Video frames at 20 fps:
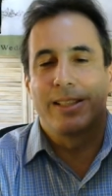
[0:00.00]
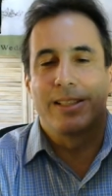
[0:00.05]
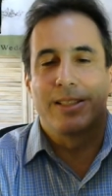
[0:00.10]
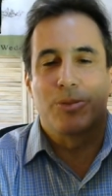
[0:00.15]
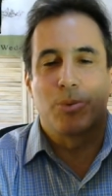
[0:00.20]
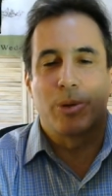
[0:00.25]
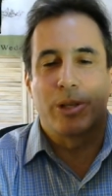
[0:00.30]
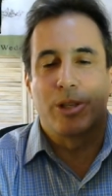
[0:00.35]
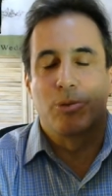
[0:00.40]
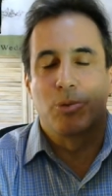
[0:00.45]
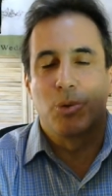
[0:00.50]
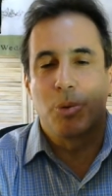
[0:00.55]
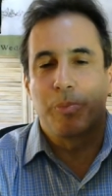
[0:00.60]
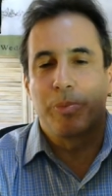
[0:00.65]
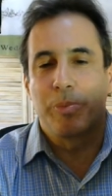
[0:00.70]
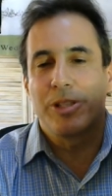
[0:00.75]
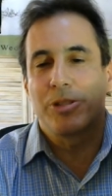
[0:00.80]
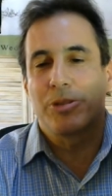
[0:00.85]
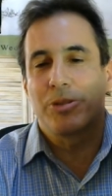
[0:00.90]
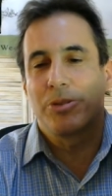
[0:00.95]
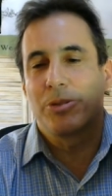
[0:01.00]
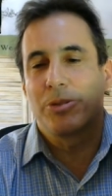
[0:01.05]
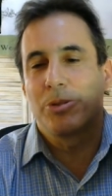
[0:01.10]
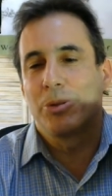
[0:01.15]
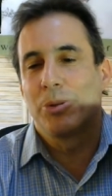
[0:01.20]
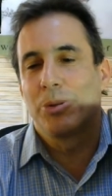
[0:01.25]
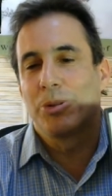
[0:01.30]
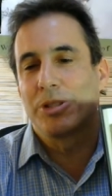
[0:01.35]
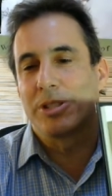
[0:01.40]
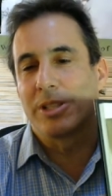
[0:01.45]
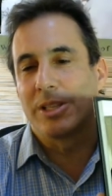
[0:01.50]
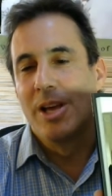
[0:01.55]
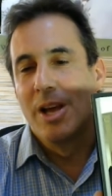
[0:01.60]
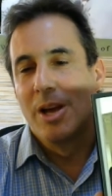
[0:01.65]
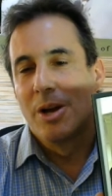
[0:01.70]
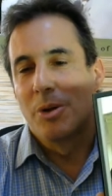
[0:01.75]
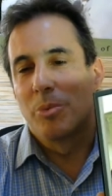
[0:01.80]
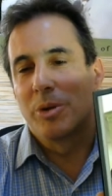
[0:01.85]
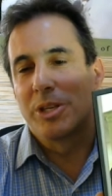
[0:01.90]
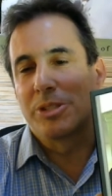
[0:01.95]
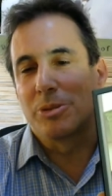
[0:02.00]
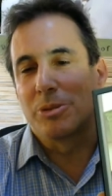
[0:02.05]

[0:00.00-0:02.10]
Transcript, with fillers: It's what groupings you use and which